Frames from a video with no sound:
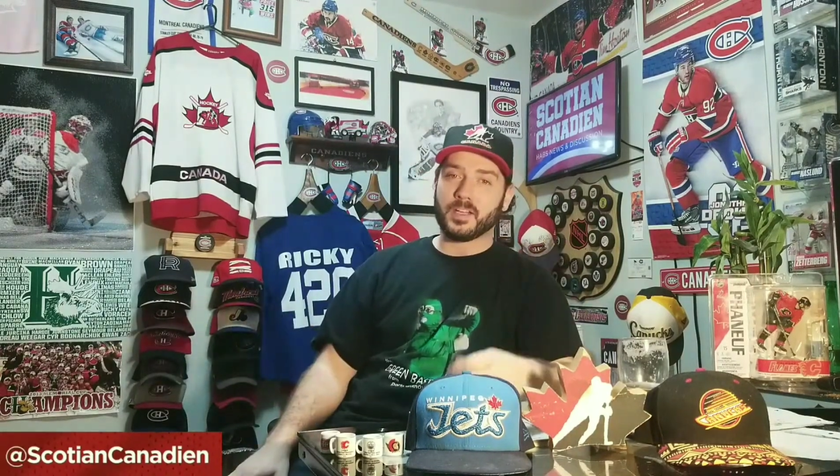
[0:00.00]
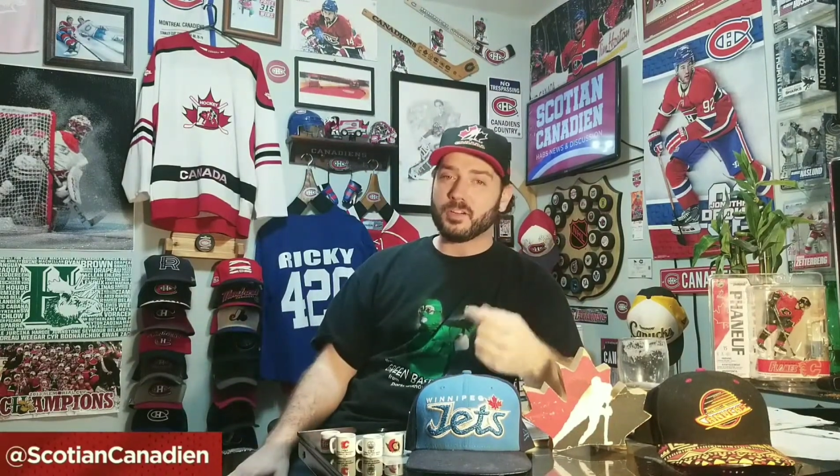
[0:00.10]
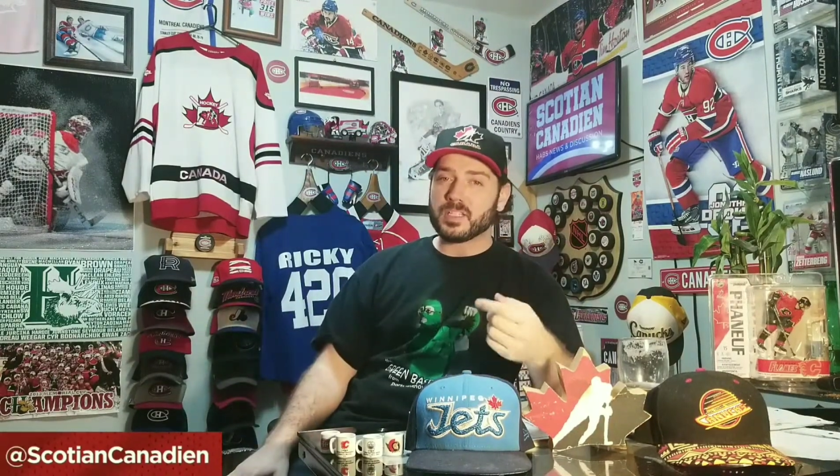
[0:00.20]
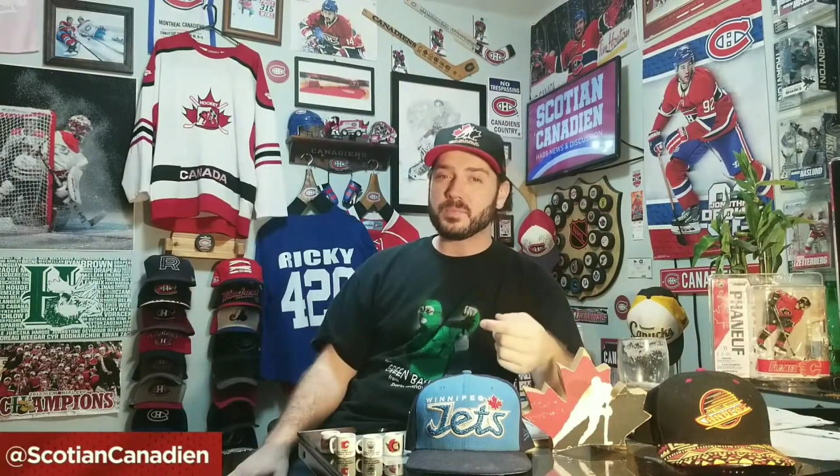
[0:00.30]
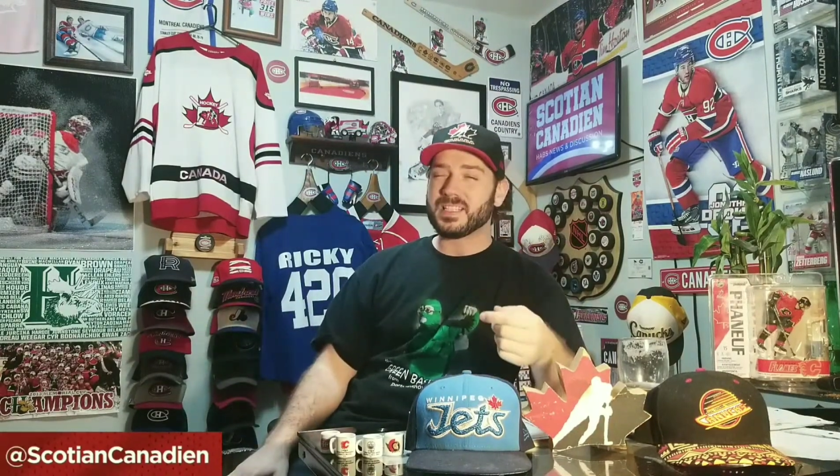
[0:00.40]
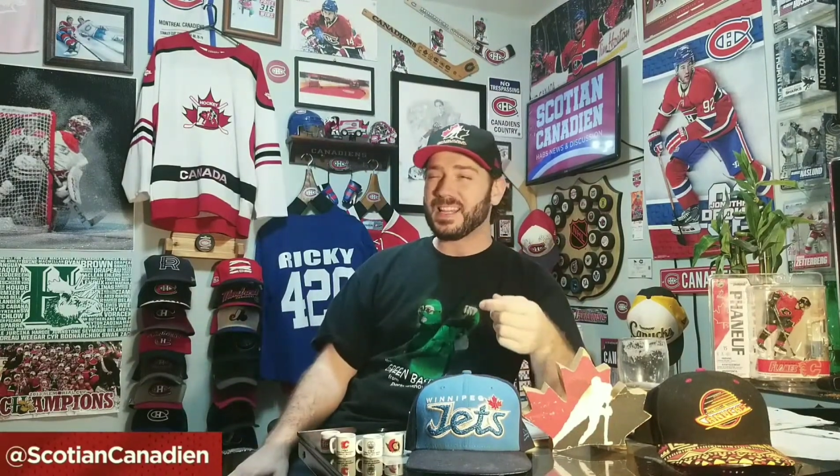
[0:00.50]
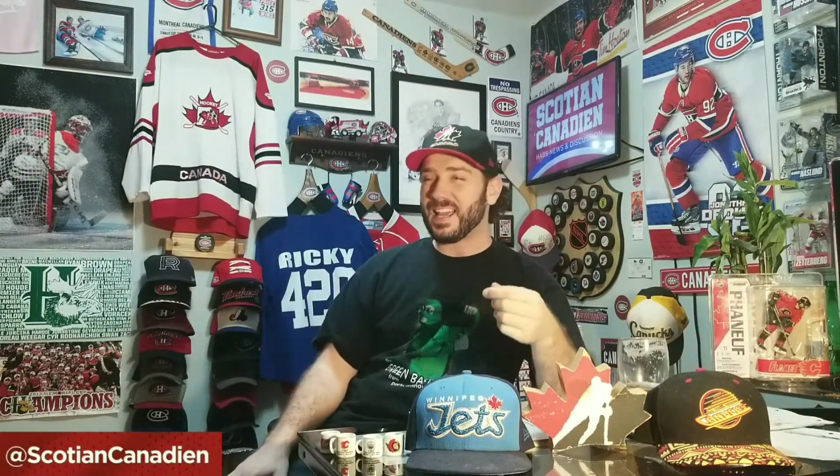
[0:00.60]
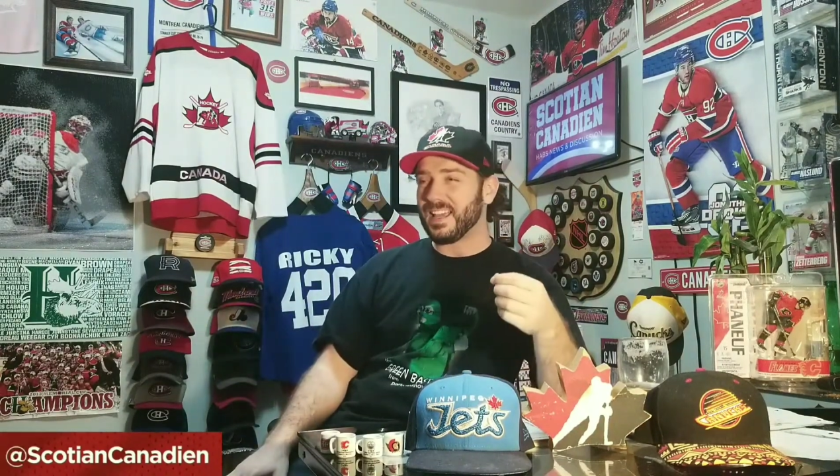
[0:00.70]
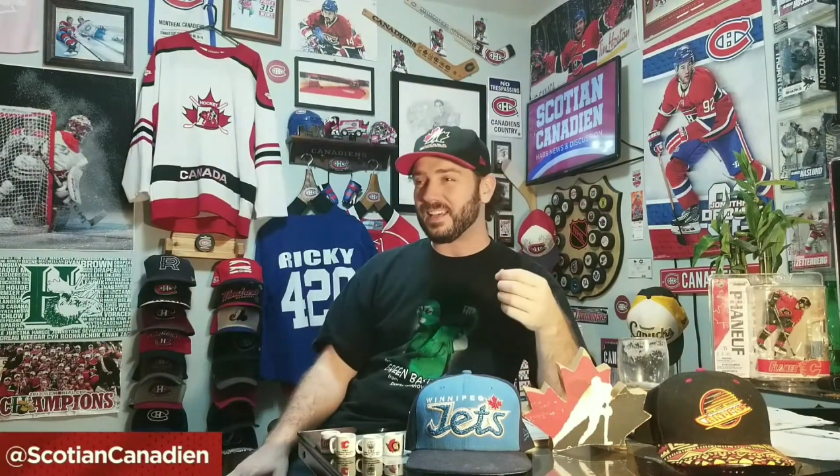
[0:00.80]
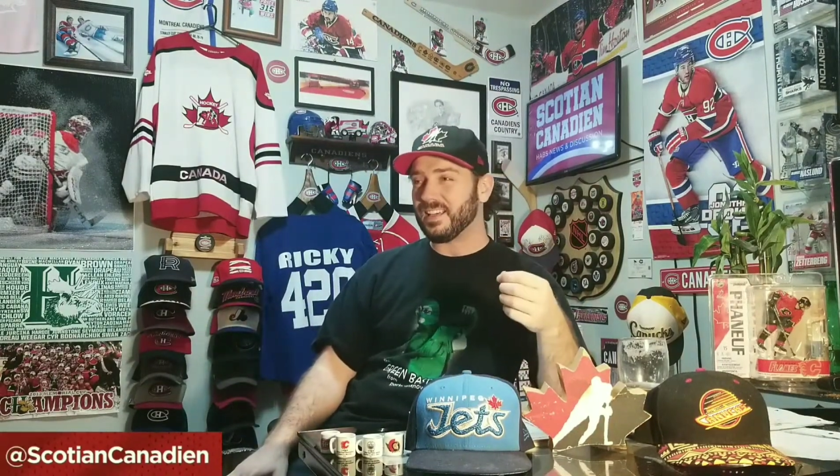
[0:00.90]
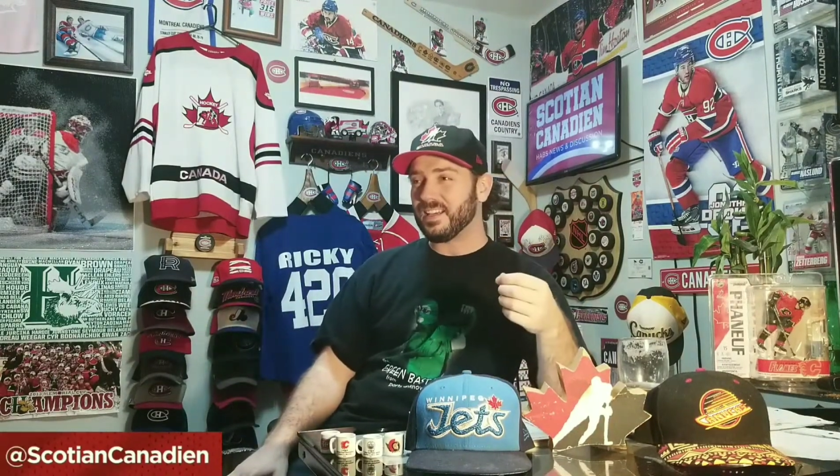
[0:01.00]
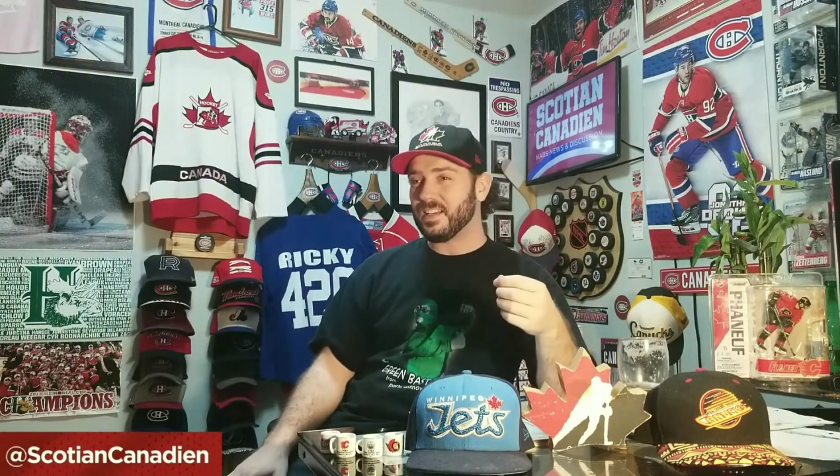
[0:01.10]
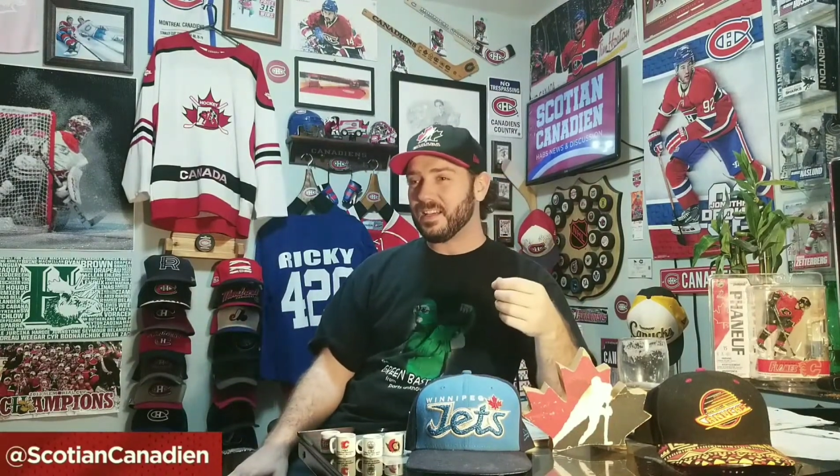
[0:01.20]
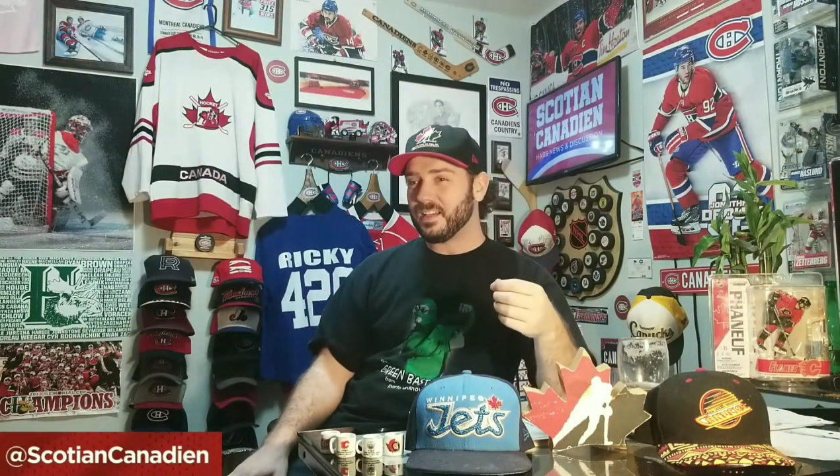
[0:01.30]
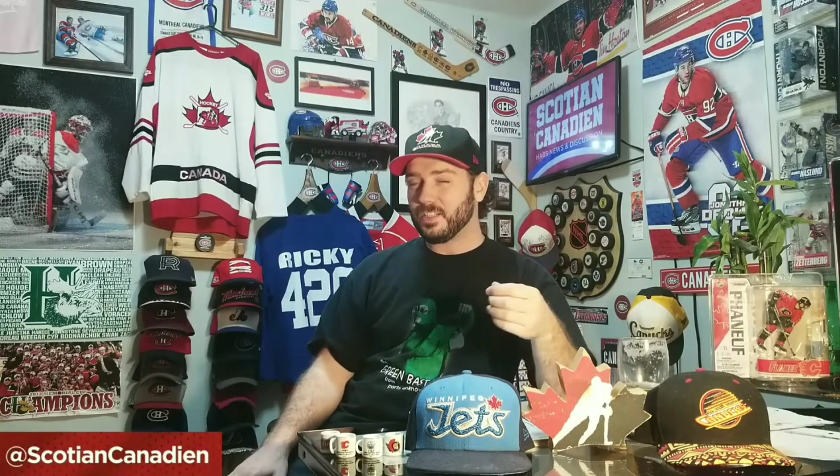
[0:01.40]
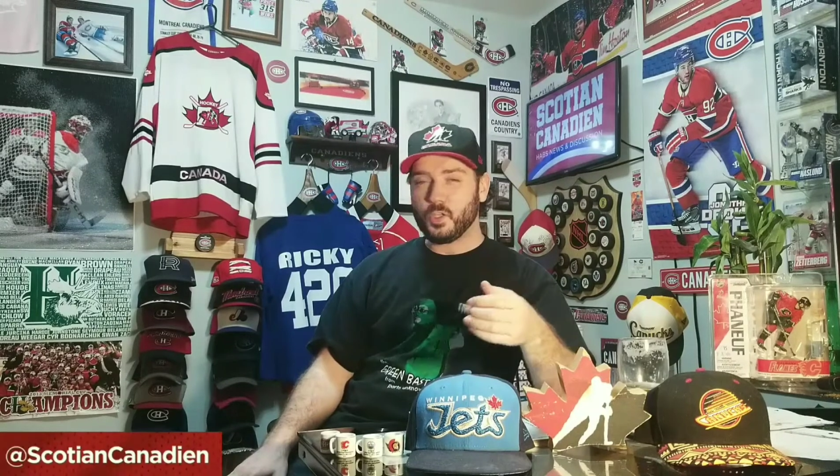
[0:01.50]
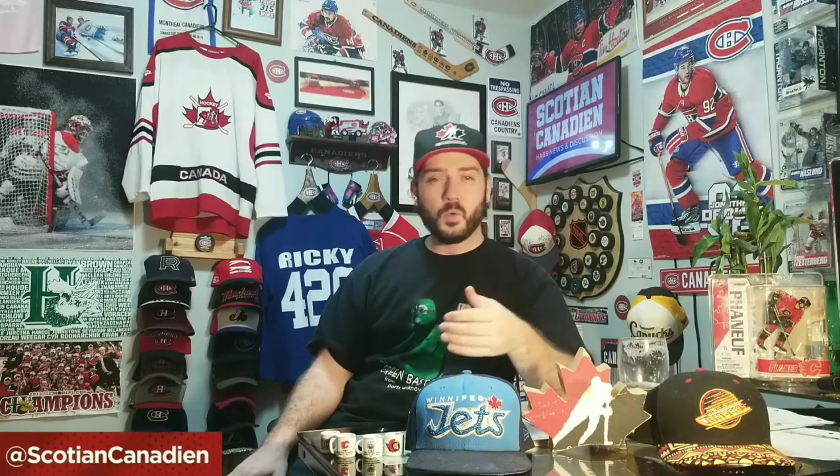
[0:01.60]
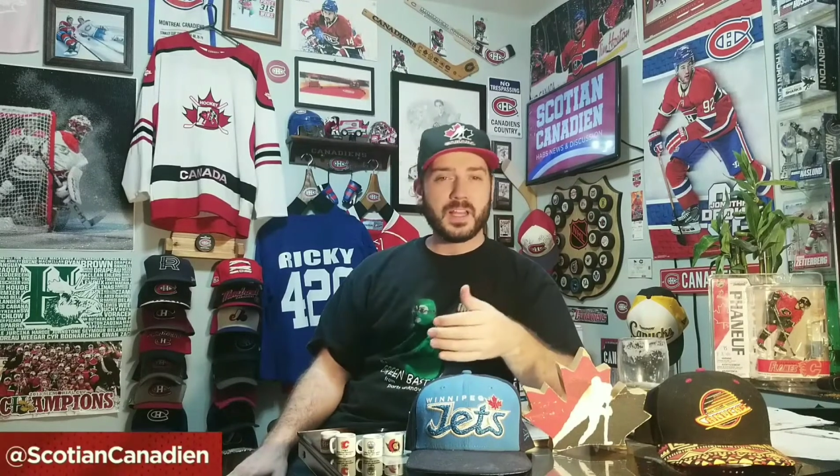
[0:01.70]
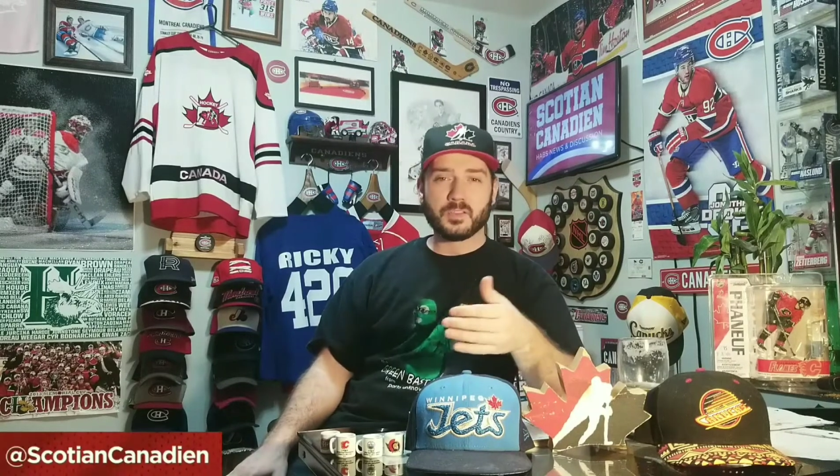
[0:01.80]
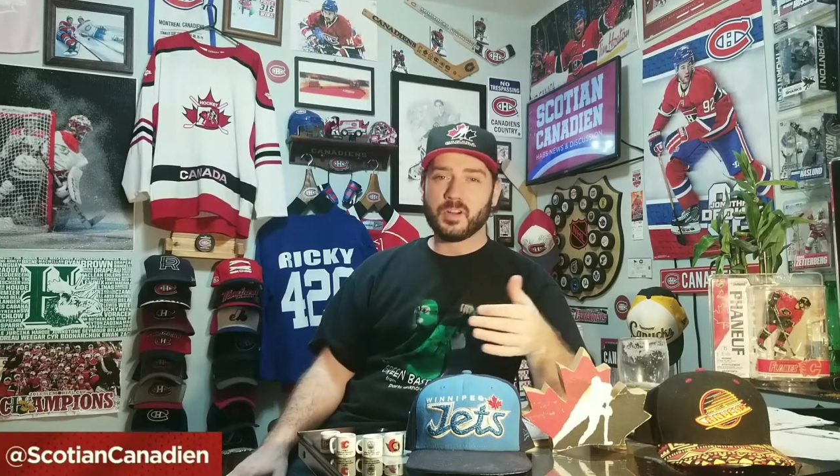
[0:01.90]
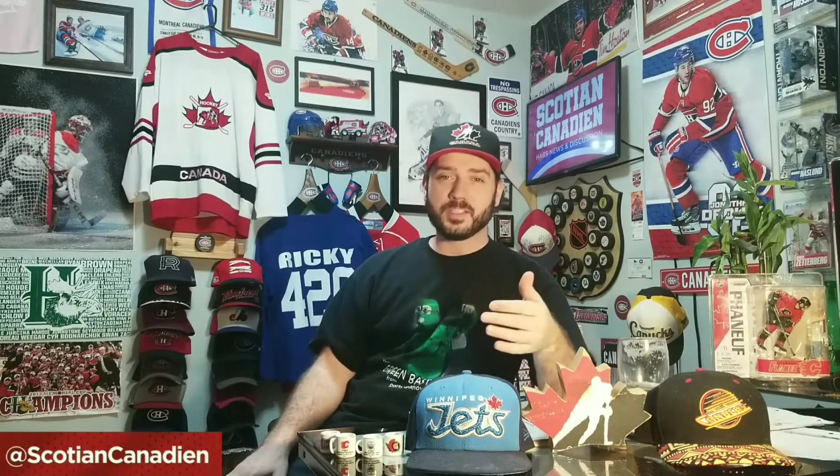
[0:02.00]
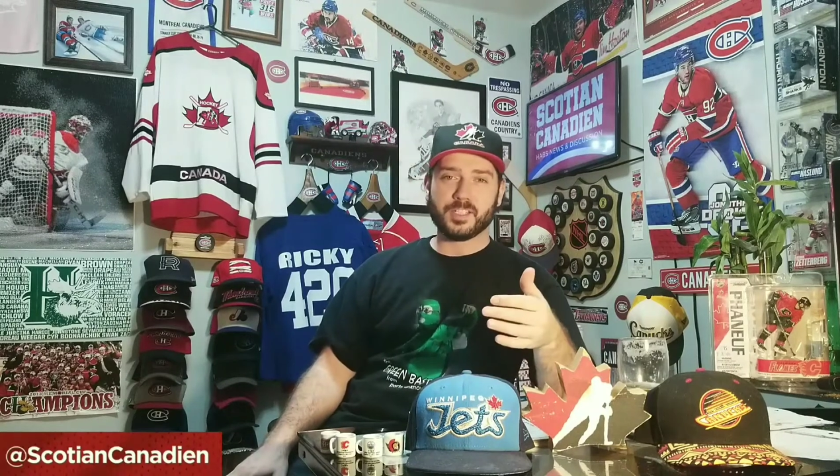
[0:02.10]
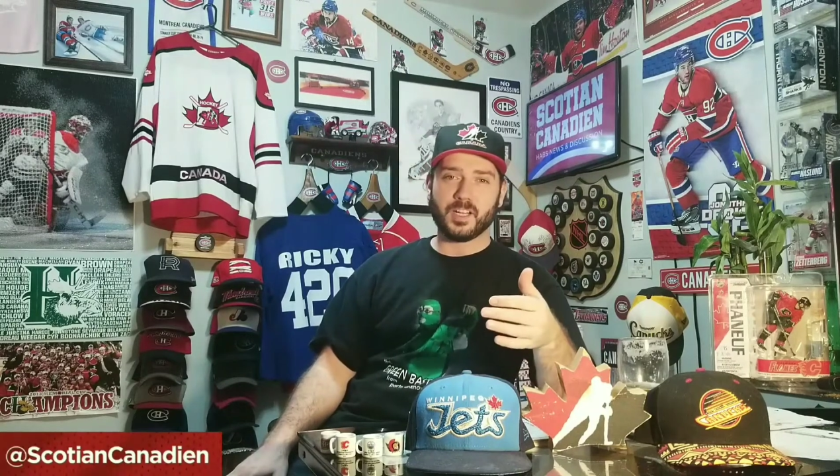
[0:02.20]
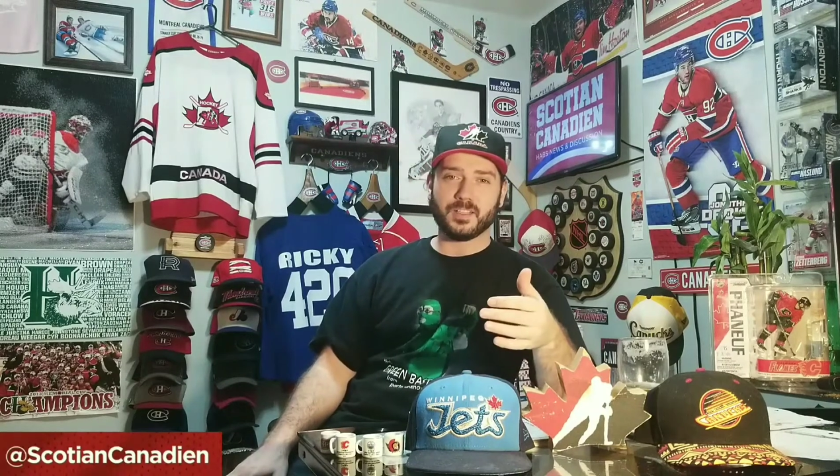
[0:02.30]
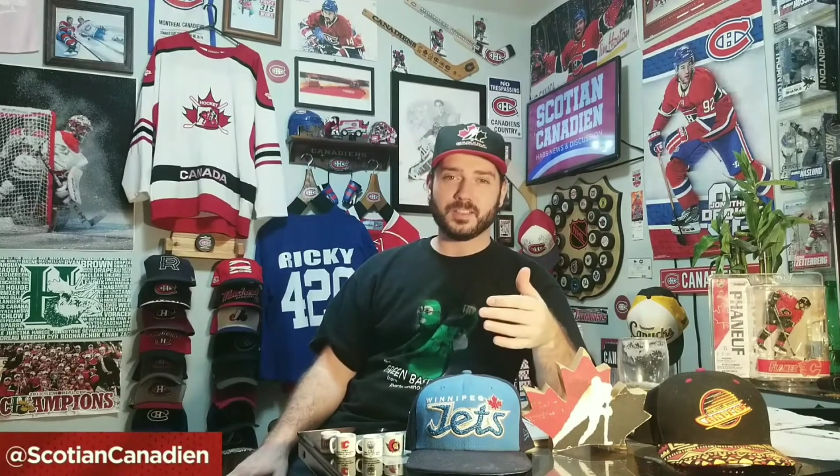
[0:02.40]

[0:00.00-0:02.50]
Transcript: Christmas Day, US Russia,